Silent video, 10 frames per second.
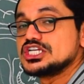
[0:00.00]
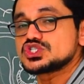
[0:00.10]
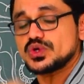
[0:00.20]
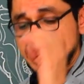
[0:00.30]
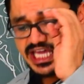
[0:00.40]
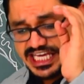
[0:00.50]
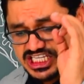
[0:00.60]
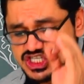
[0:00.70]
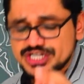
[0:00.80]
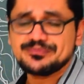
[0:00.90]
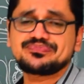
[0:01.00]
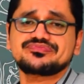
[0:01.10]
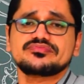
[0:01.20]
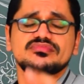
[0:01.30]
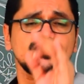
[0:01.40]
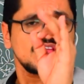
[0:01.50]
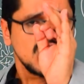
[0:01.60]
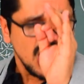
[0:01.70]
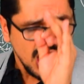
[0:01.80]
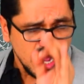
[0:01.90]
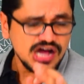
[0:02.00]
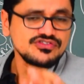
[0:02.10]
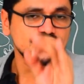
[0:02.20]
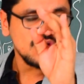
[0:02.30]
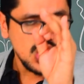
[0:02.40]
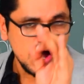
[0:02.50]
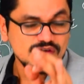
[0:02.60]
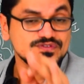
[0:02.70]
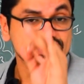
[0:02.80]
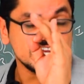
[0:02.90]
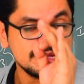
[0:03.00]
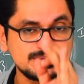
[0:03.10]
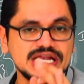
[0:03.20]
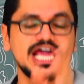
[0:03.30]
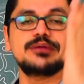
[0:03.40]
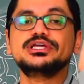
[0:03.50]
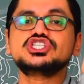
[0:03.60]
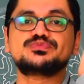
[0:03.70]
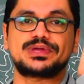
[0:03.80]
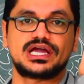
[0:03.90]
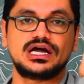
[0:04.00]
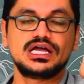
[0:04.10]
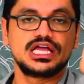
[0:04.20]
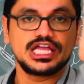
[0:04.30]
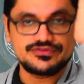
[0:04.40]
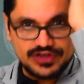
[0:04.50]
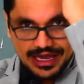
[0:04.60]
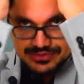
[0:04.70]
So each half of cerebral hemisphere, if you